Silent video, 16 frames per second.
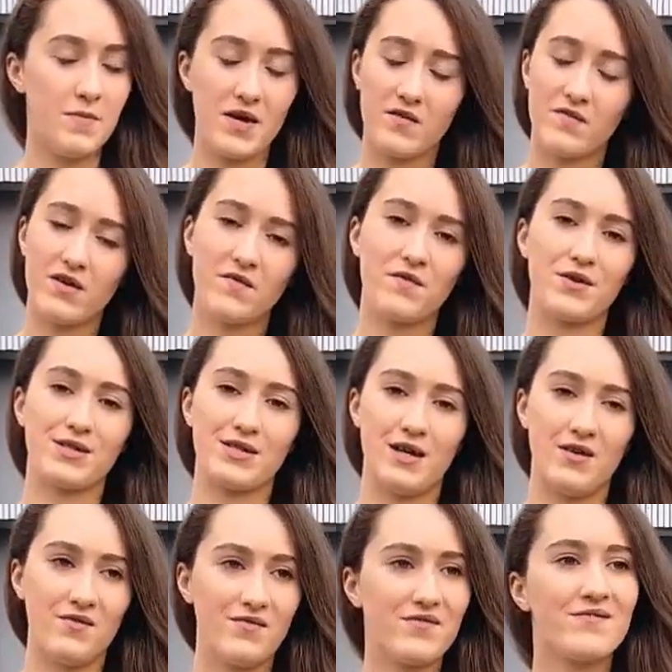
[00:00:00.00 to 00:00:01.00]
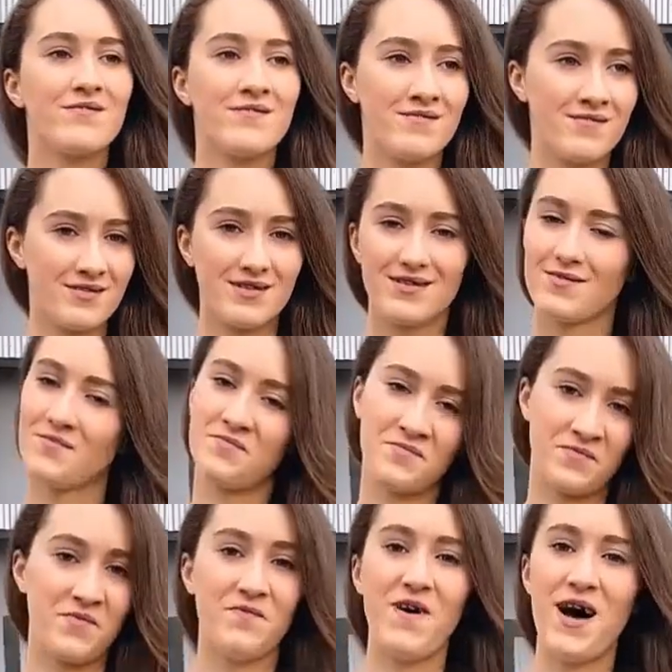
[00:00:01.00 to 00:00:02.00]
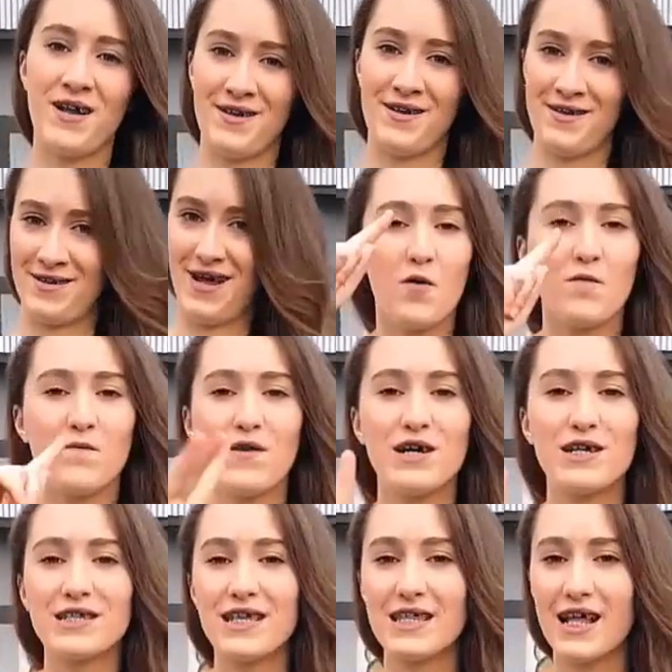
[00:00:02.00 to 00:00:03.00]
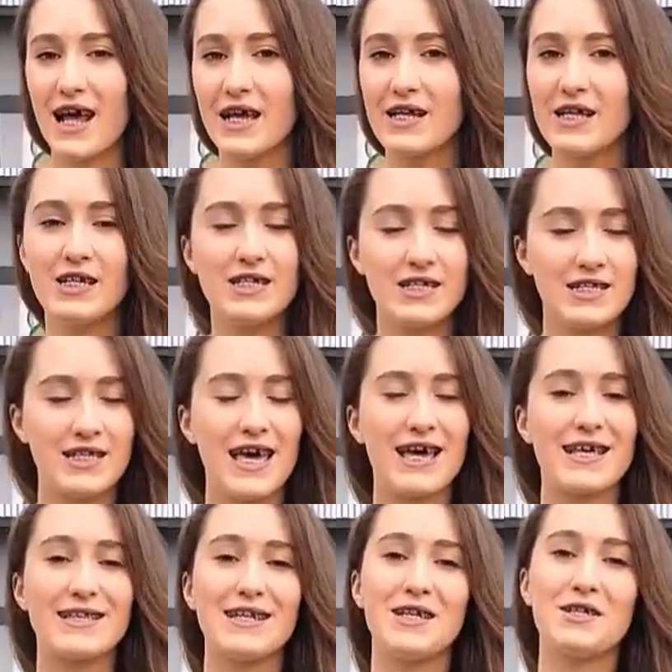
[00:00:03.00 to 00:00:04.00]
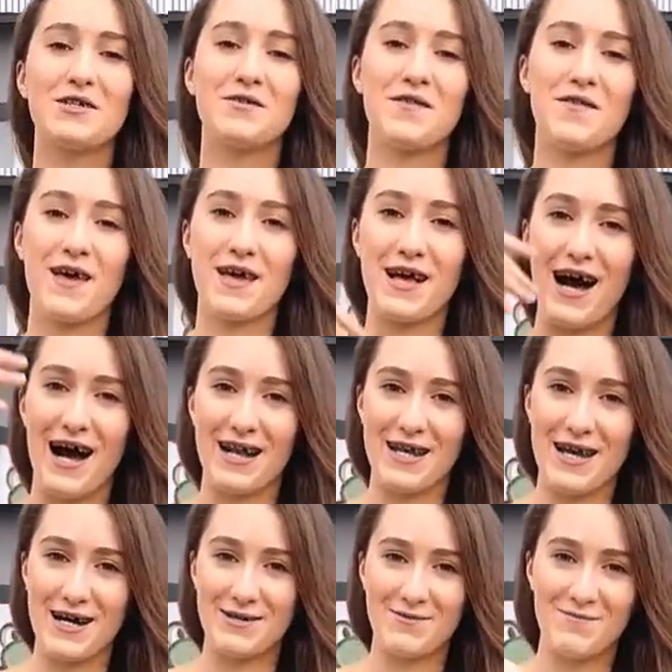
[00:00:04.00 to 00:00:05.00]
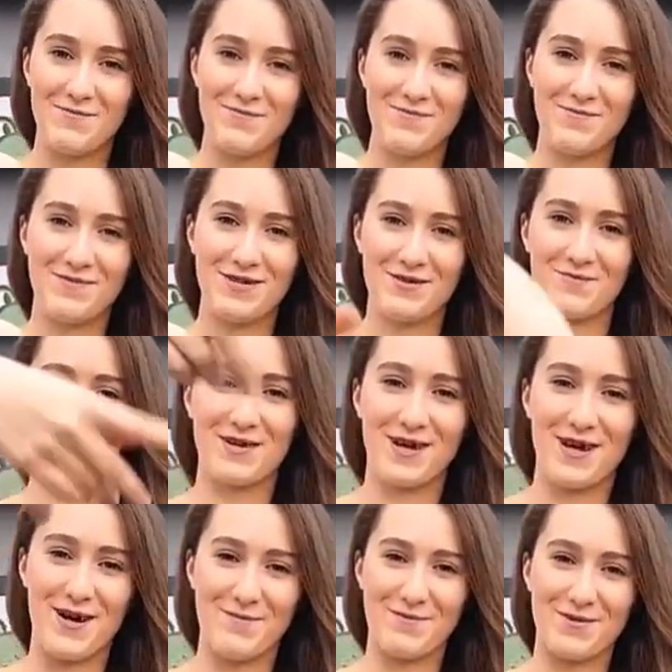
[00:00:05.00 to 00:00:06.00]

make fun of yourself. It's fun! First thing that I need to say is I need to thank Anya. For